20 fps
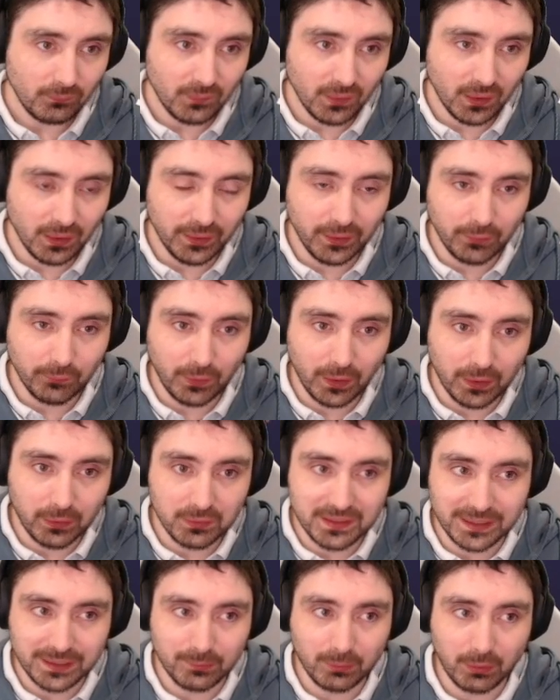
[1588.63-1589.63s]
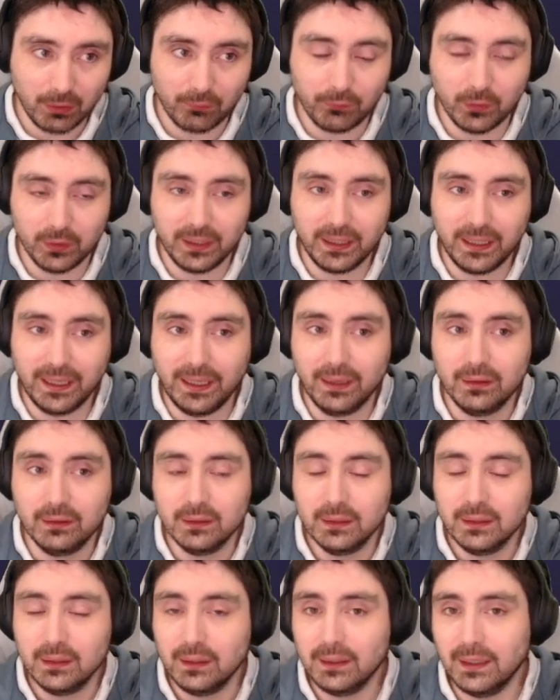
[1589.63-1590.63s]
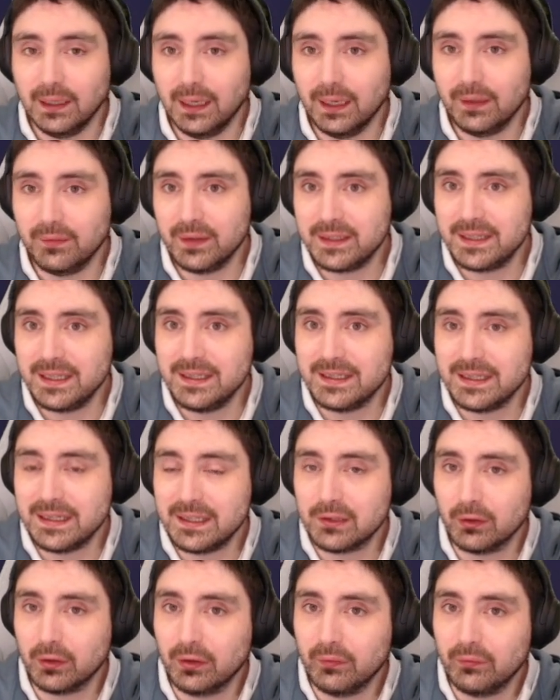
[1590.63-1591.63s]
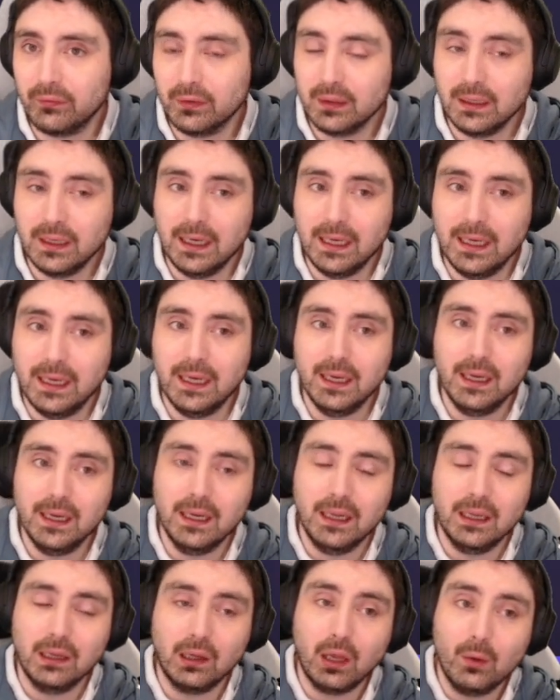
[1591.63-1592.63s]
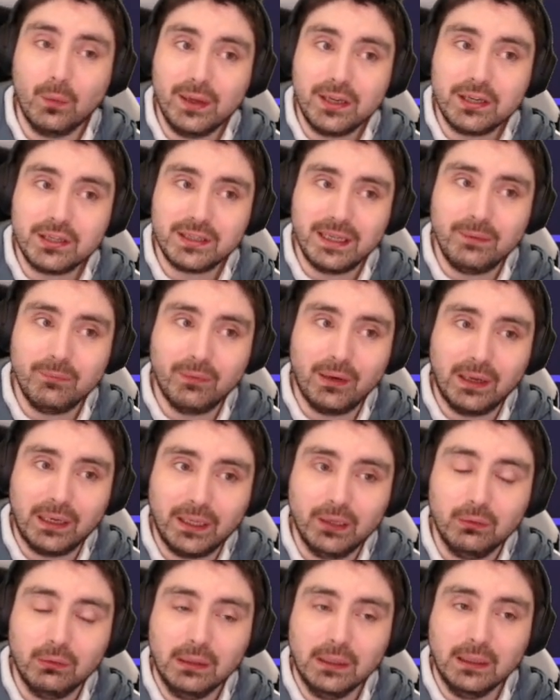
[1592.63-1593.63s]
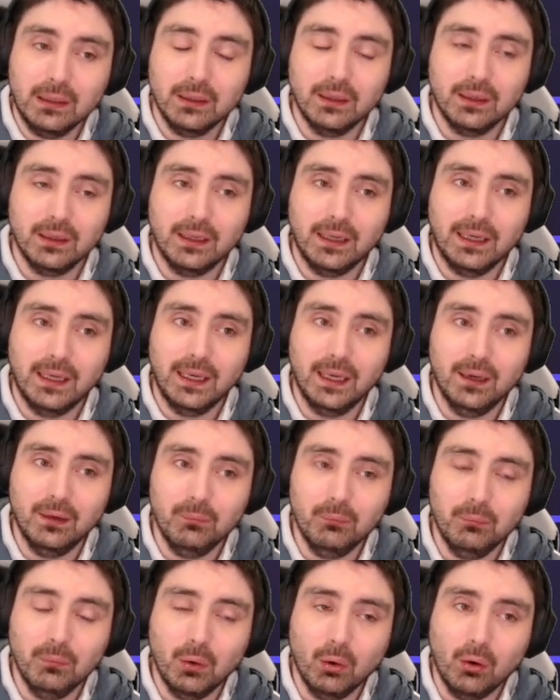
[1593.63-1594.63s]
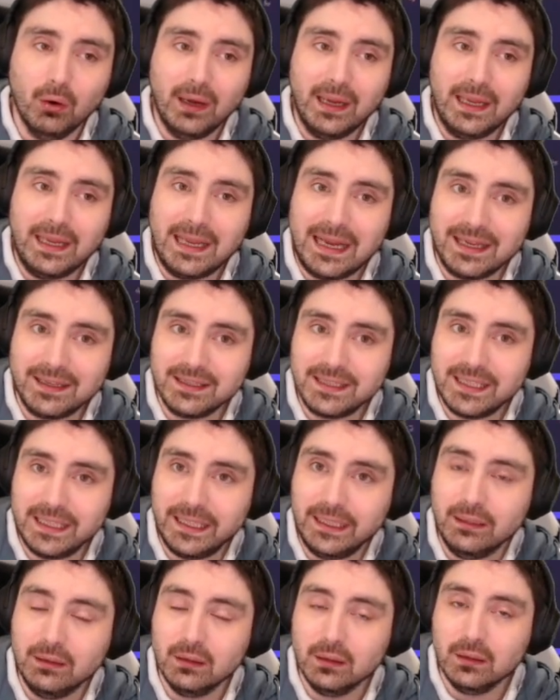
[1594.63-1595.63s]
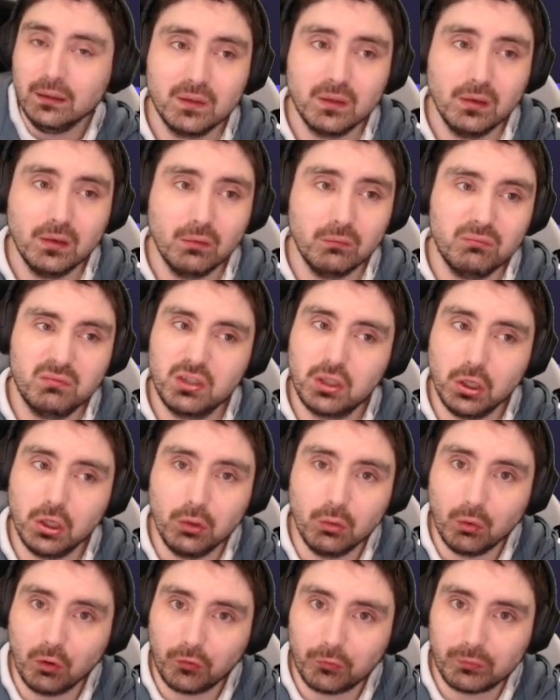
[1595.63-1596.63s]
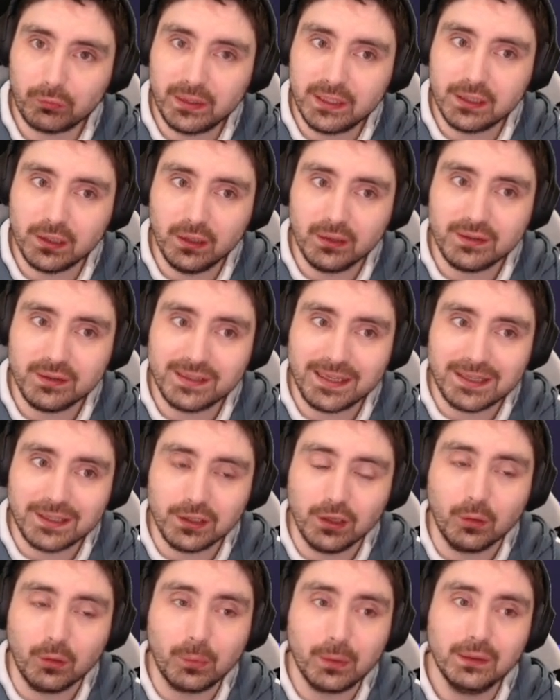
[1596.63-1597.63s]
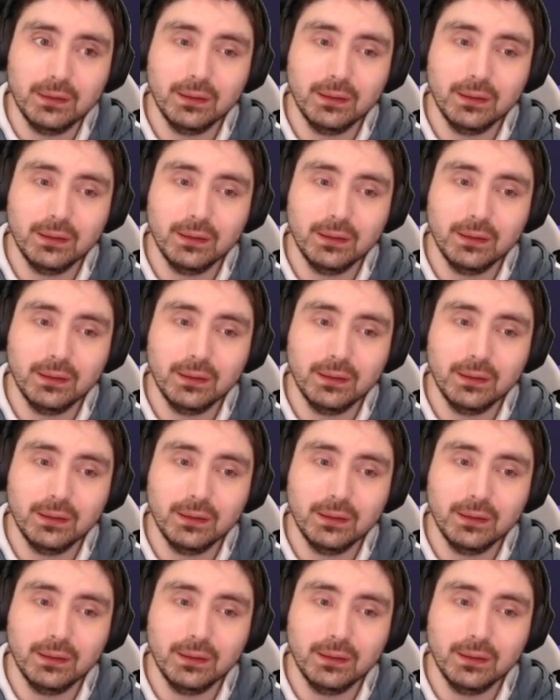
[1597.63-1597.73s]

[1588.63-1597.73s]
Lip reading: And then the final setup we've got for you here, this is a sort of a lowish team value, or a anti two or three turn setup.